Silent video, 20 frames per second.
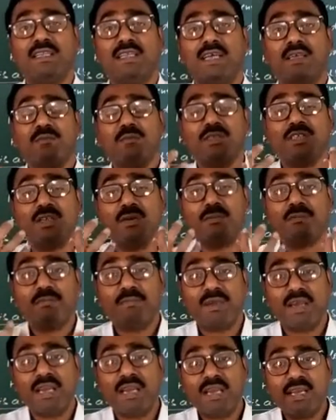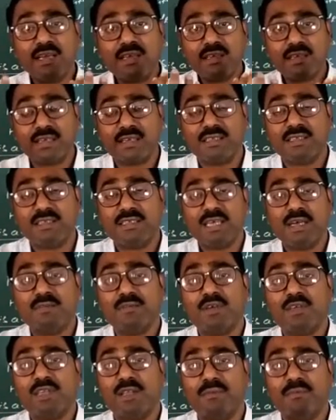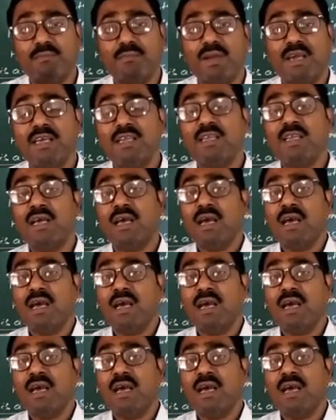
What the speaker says: That means the main concept or the main